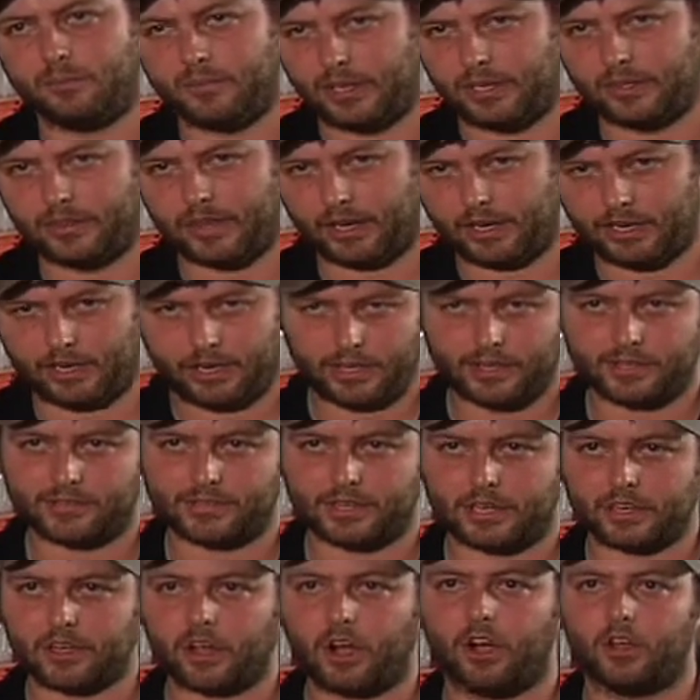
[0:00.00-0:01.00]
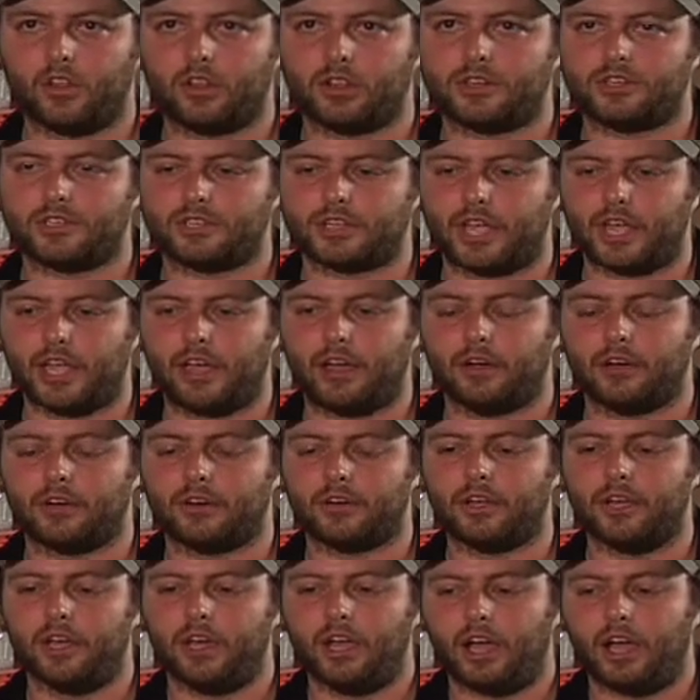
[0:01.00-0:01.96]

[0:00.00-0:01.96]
being that it is a college town,